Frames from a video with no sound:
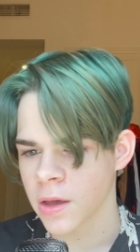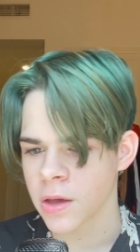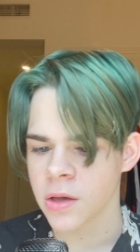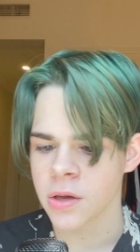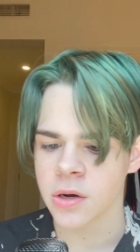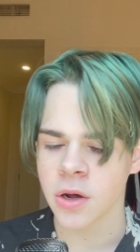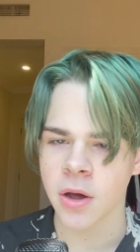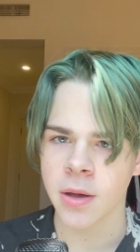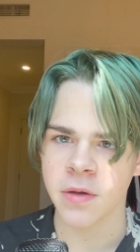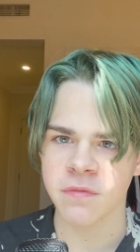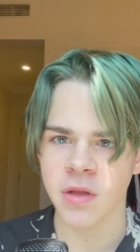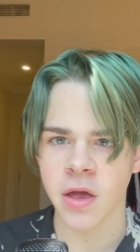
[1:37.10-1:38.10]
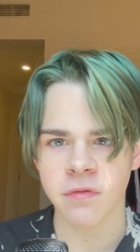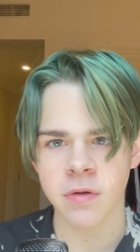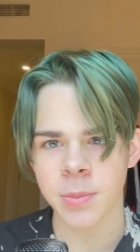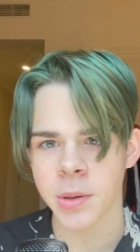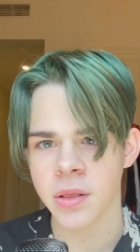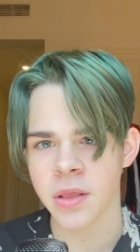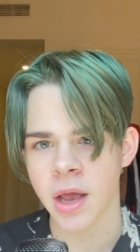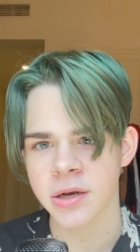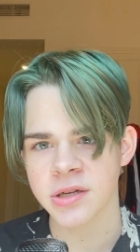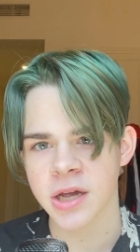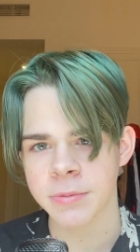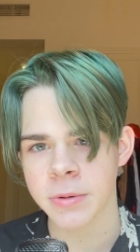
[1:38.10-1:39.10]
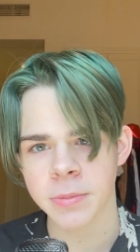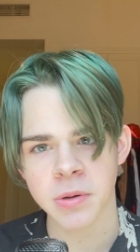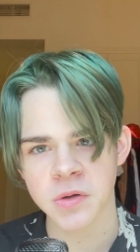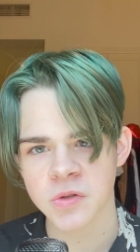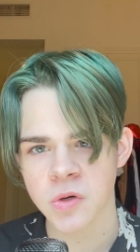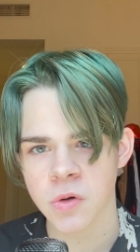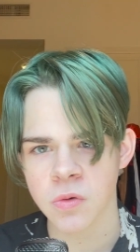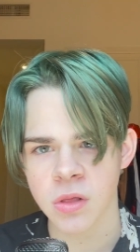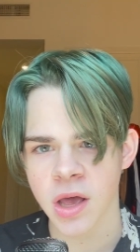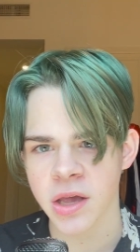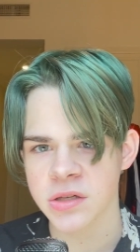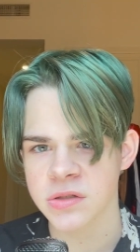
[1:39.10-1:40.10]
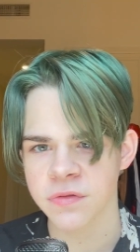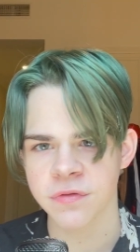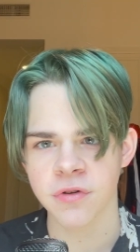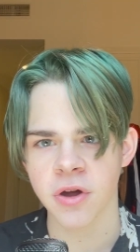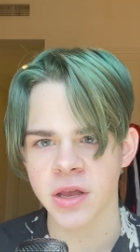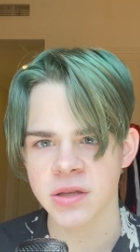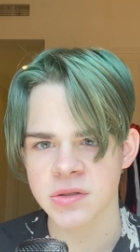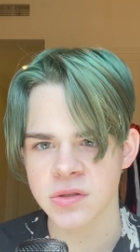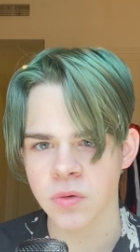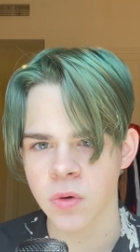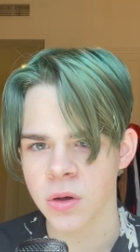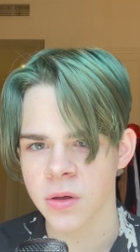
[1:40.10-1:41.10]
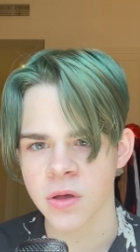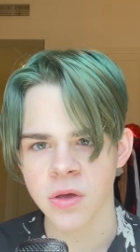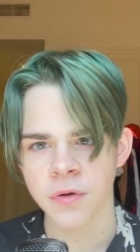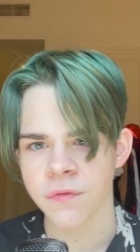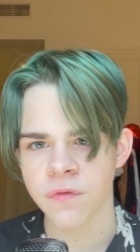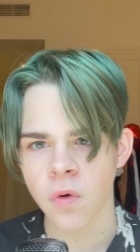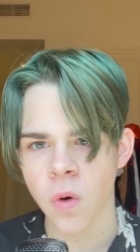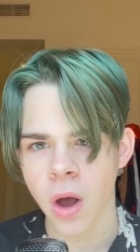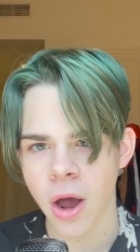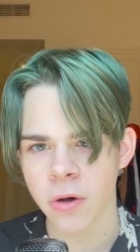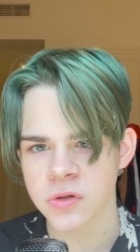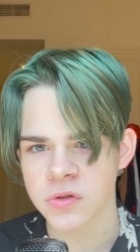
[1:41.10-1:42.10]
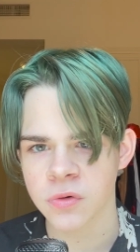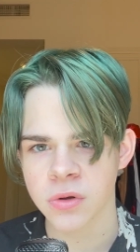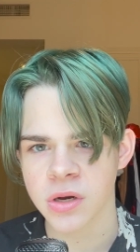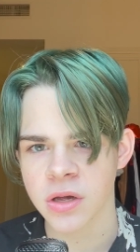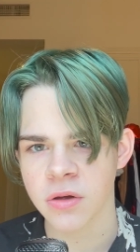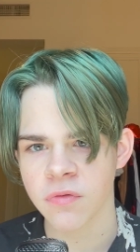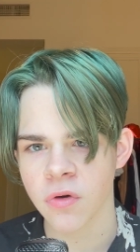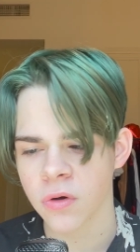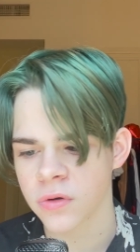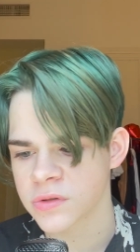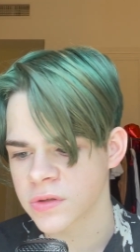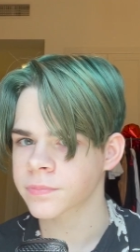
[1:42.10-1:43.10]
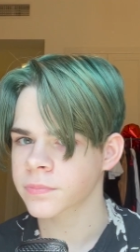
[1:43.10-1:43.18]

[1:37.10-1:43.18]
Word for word: You know, I've never been that type of person who likes Friends or Full House or any of those.